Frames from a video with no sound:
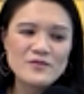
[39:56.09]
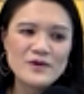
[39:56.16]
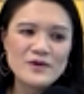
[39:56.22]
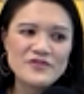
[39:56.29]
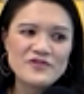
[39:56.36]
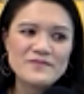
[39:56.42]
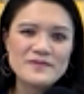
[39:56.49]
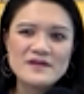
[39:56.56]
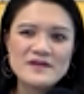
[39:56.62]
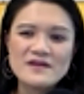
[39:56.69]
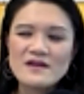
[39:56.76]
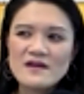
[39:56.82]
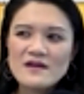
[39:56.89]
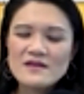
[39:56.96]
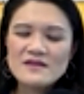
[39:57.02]
Whether it
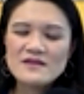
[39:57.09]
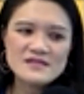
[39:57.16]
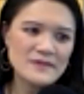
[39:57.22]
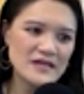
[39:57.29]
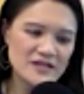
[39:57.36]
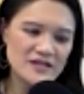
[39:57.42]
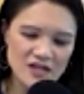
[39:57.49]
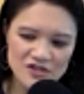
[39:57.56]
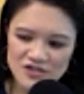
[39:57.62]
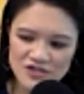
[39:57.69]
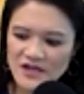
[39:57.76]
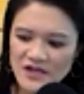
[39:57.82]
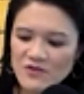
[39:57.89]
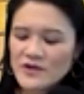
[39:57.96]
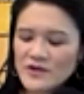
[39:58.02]
be this medication is
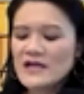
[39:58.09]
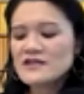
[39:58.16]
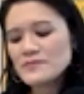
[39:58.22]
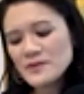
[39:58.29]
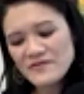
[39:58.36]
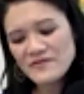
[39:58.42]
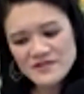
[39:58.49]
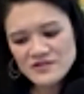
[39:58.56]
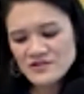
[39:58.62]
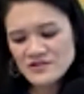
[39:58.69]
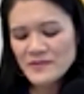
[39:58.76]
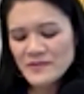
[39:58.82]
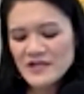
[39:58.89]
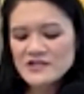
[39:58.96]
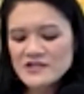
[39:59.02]
not working, I have to pivot to
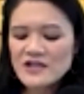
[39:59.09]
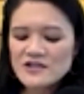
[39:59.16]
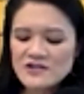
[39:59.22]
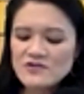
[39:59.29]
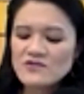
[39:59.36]
another medication,